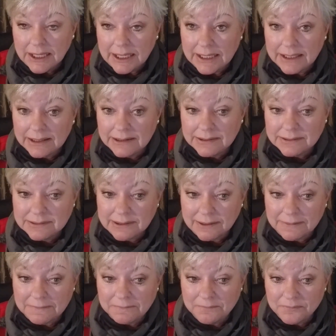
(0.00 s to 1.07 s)

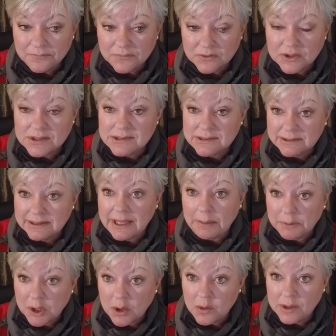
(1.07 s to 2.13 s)
and just
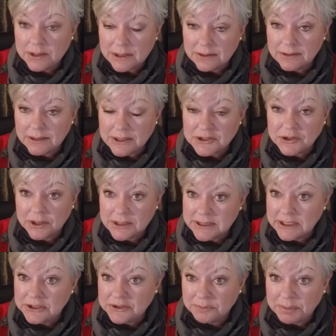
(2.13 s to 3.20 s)
kept going and started
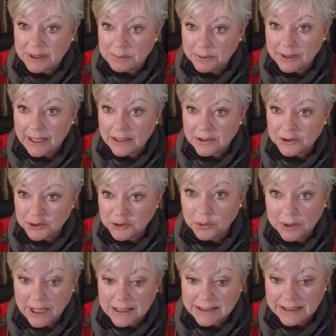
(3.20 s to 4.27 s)
teaching people how to
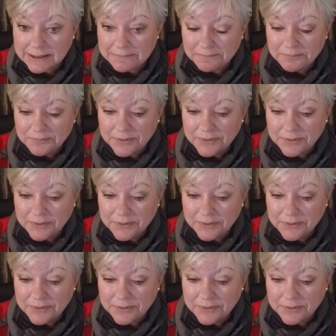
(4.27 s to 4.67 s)
what I did.